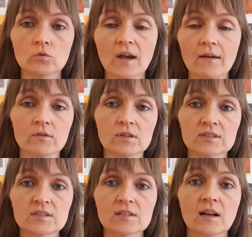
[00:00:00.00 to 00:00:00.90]

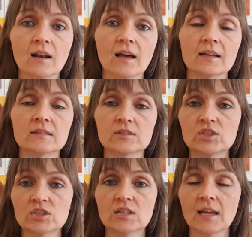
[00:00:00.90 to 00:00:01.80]
average light and
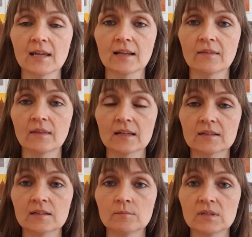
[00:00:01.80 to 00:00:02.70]
shade, and that
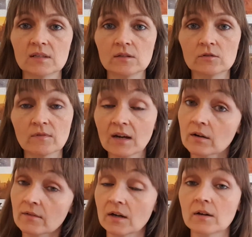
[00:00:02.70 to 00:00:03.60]
can be
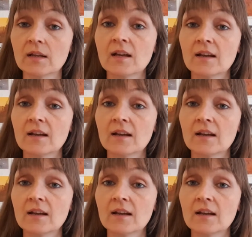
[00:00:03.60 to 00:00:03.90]
very